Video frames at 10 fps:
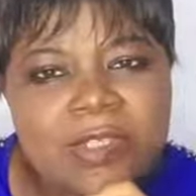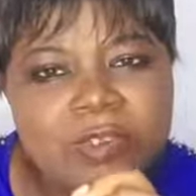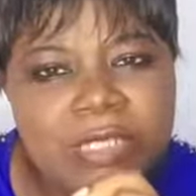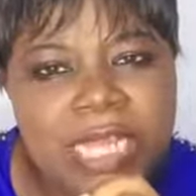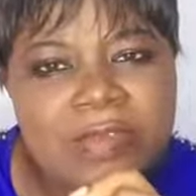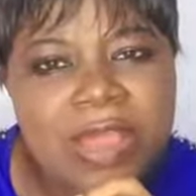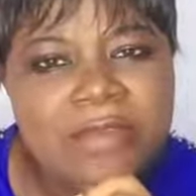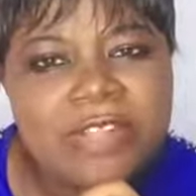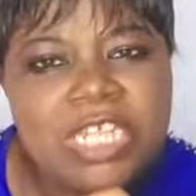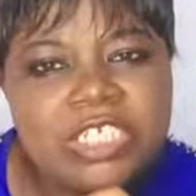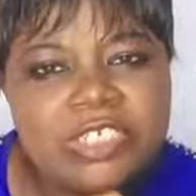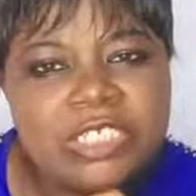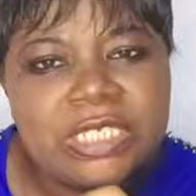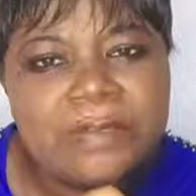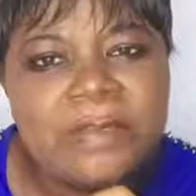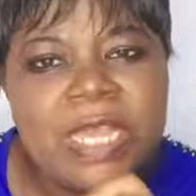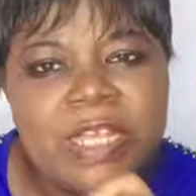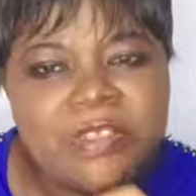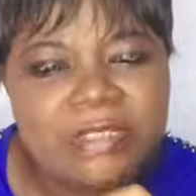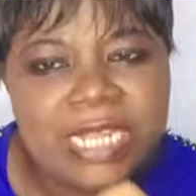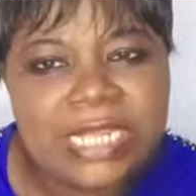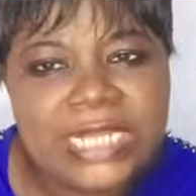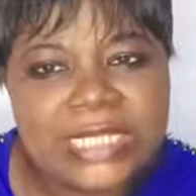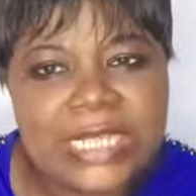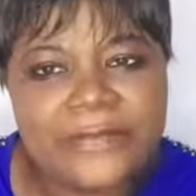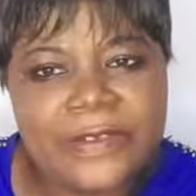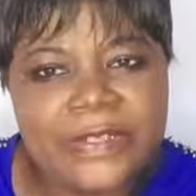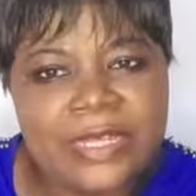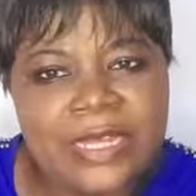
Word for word: to take your relationship to the next level.